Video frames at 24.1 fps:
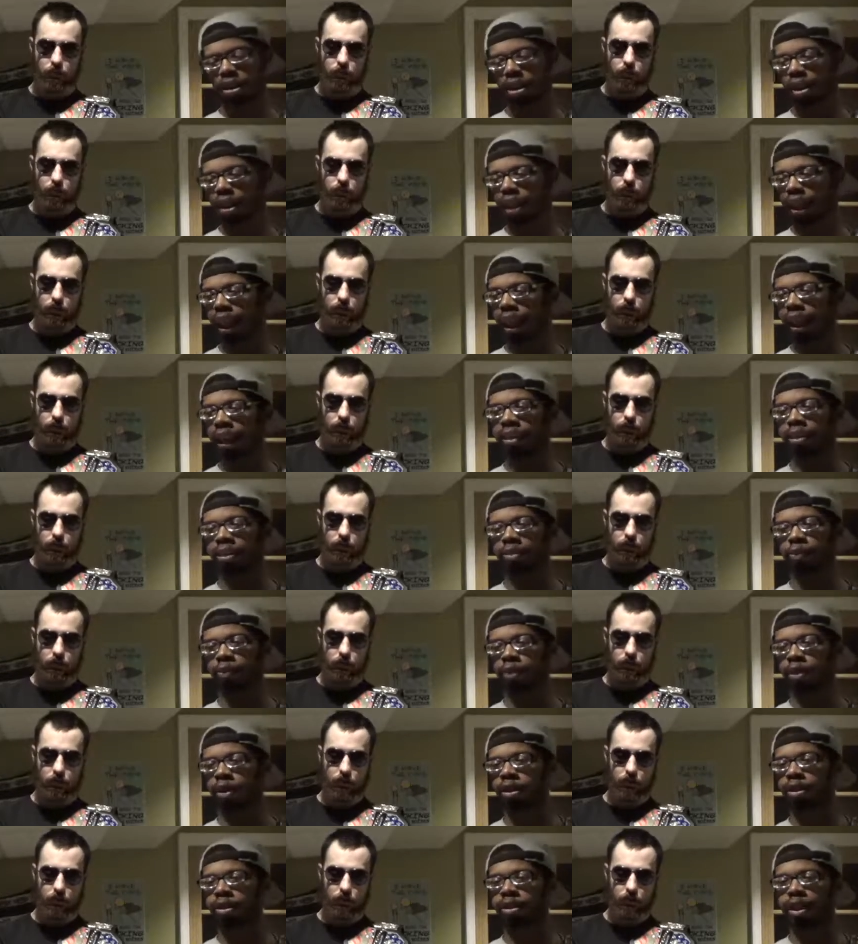Speaker 1: she has
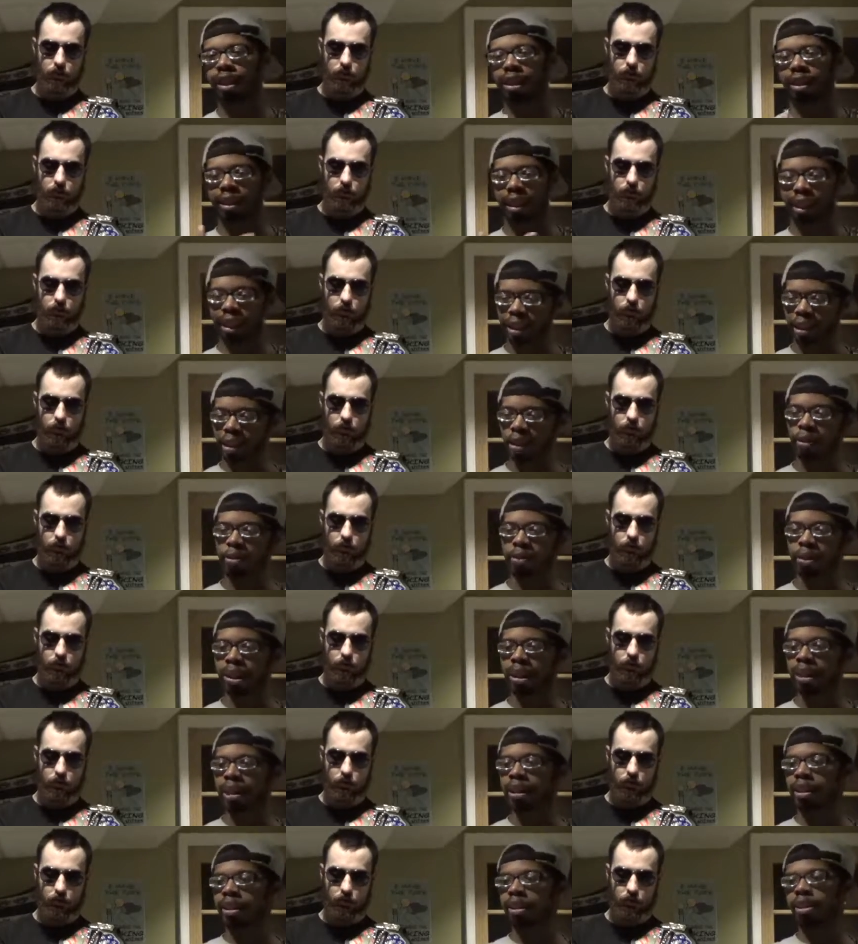friends like
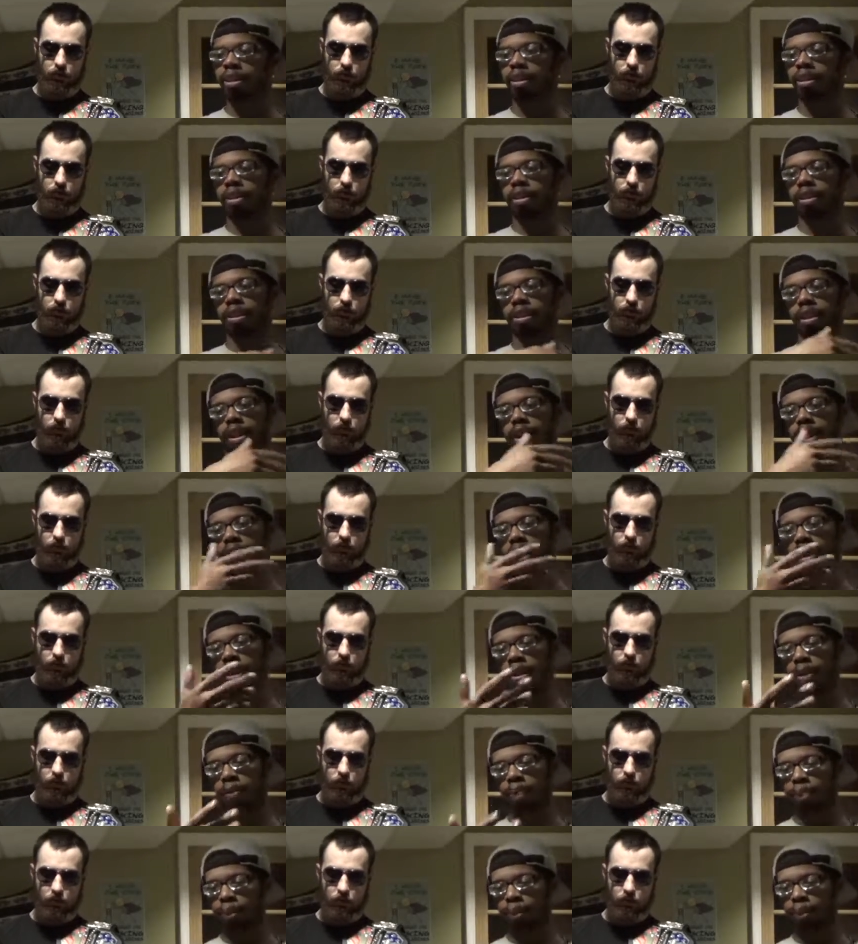Naomi, uh,